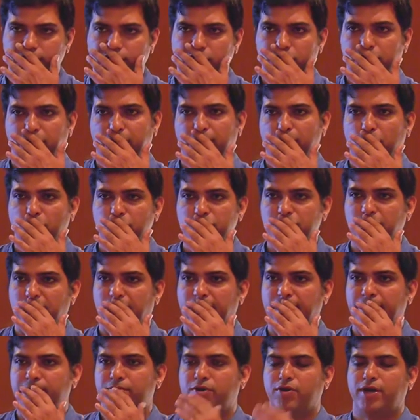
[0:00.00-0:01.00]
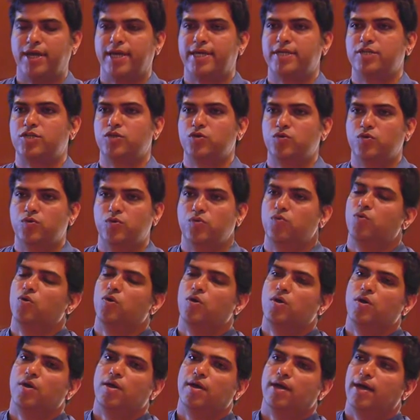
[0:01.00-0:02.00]
So suppose I'm trying to
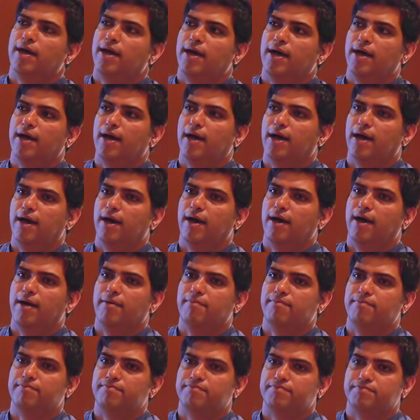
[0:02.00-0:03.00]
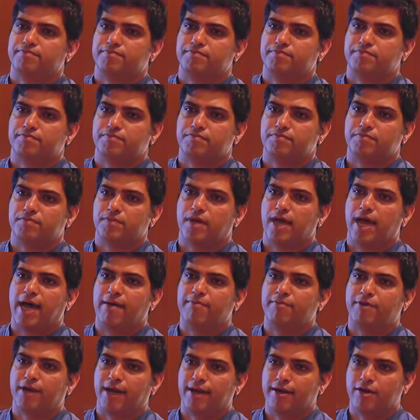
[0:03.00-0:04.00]
um,
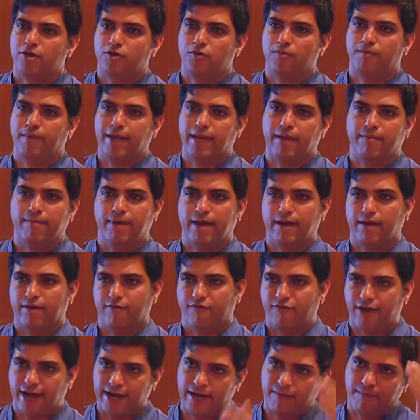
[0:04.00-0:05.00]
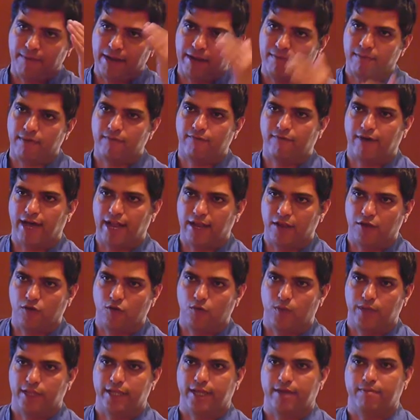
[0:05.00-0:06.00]
I'm trying to minima, find a minimum value
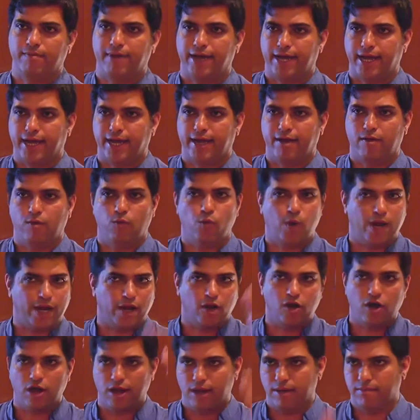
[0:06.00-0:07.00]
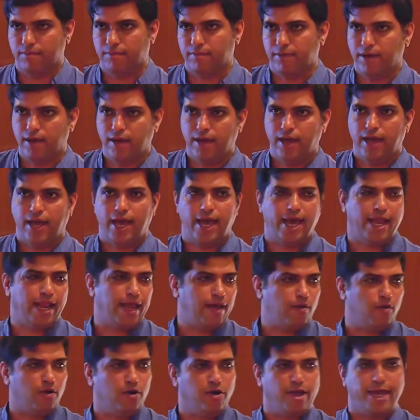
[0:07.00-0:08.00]
within my one column, and
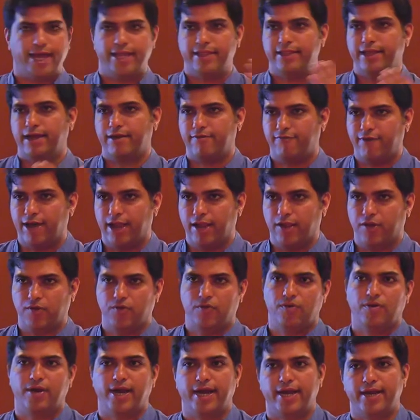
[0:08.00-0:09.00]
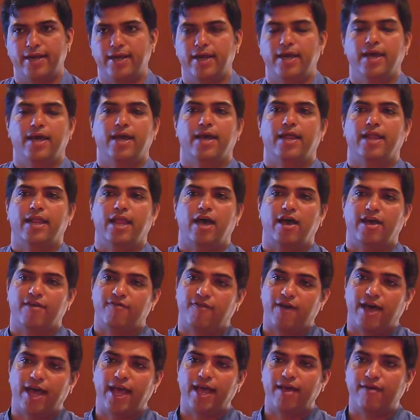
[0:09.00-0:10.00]
I want to get that value, right? Now,
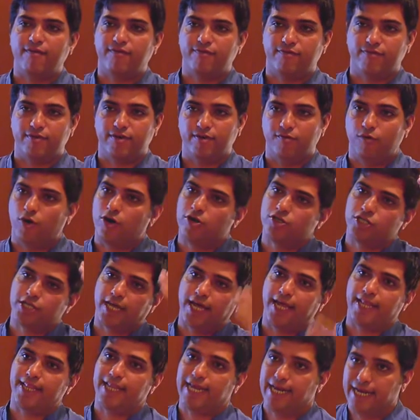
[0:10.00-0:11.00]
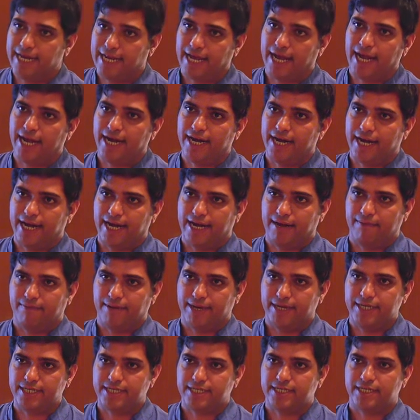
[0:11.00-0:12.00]
if I have, want to scan the entire
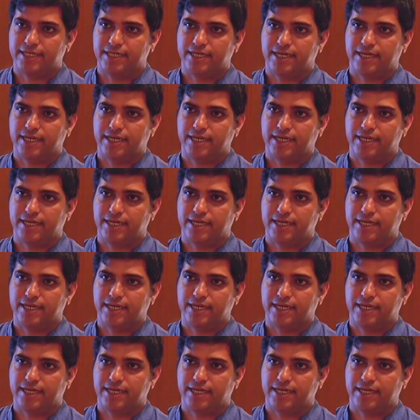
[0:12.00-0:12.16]
database,